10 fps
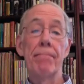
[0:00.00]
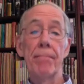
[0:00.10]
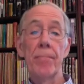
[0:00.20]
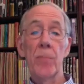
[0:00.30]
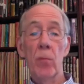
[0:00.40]

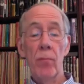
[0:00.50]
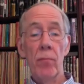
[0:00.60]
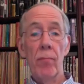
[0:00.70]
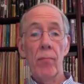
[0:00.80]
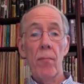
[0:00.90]

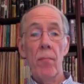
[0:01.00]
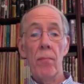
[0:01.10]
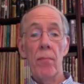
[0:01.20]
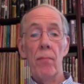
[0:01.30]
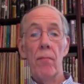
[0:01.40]
Insights
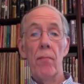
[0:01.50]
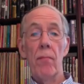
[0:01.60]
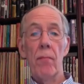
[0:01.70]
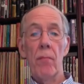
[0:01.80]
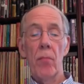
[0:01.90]
from
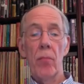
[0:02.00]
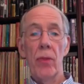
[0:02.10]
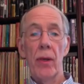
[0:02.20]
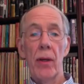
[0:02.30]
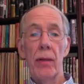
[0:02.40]
within. And that
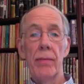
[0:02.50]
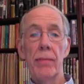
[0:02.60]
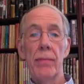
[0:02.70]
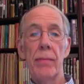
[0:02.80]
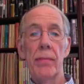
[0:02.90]
is what we
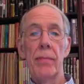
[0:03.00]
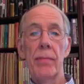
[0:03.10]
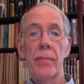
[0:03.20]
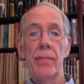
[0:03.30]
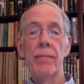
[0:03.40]
want you
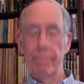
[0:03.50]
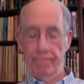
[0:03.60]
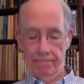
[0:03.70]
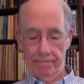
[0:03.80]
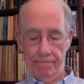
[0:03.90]
folks
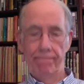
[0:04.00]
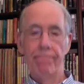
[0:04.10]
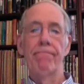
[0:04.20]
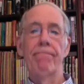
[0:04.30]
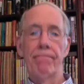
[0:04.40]
to tap
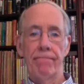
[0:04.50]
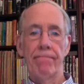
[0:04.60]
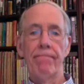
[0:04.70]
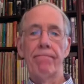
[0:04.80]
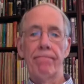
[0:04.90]
into, those
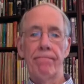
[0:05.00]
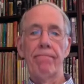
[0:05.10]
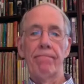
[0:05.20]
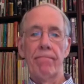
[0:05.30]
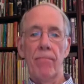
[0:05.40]

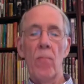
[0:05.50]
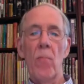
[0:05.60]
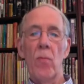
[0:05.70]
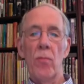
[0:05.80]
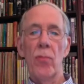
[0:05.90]

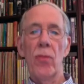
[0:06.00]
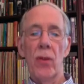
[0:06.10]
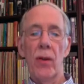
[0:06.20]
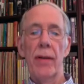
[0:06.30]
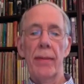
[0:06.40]

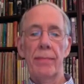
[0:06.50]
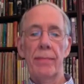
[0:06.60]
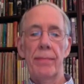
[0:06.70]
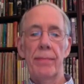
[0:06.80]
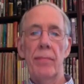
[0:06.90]

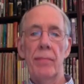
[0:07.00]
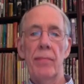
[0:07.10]
insightsfromwithin.com.